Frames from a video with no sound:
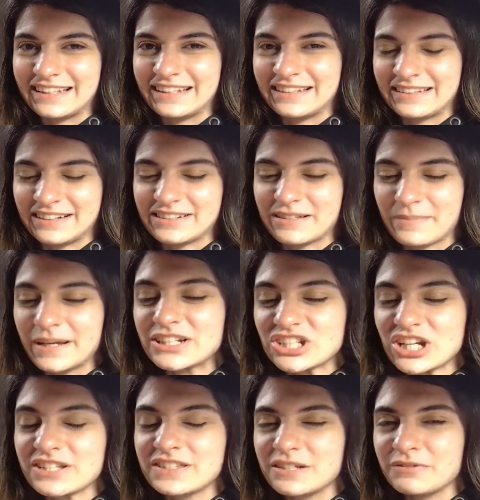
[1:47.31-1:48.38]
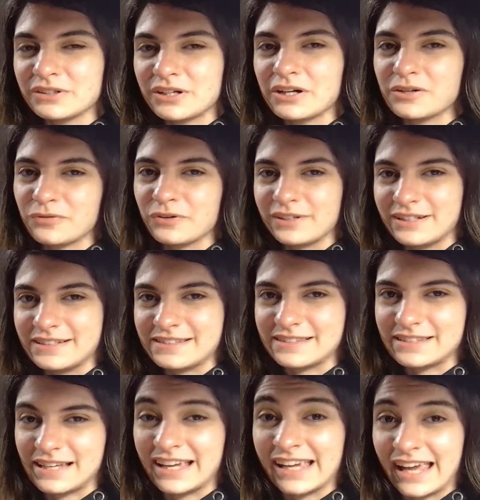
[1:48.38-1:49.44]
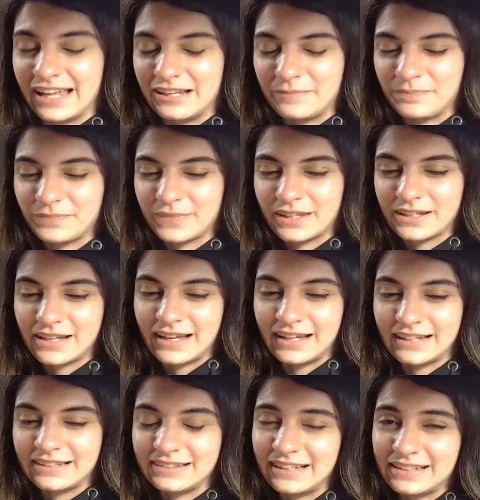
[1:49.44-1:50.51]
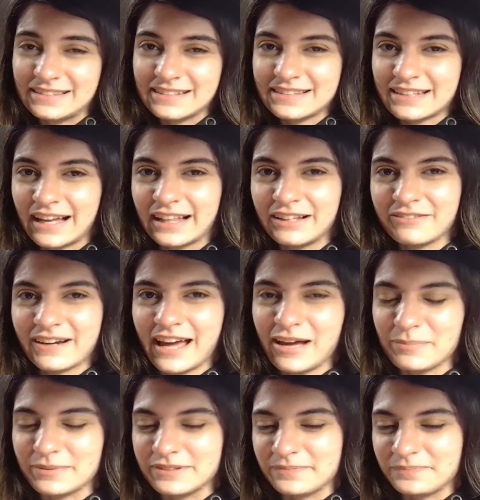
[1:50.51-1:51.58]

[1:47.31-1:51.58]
there's a big chance he will go for this again. And that's exactly what happened.